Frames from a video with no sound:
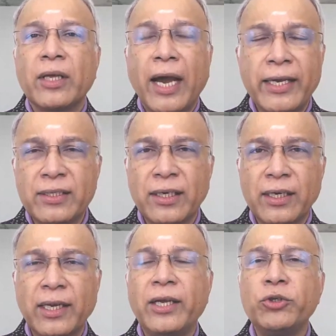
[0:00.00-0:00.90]

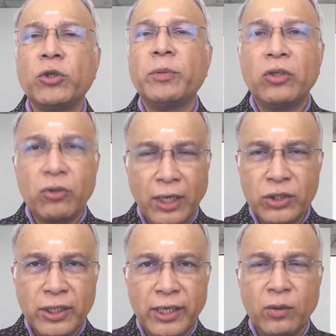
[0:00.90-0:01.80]
ICNA should be
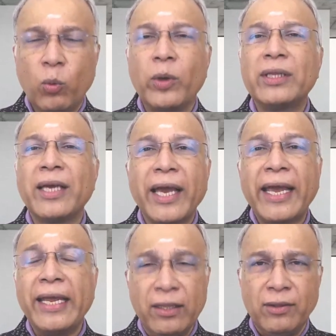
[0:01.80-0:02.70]
trusted with
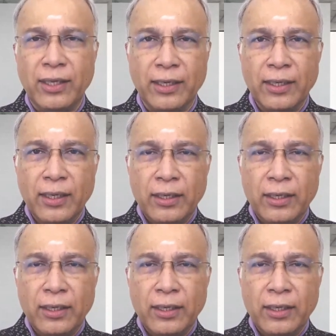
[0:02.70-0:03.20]
anything.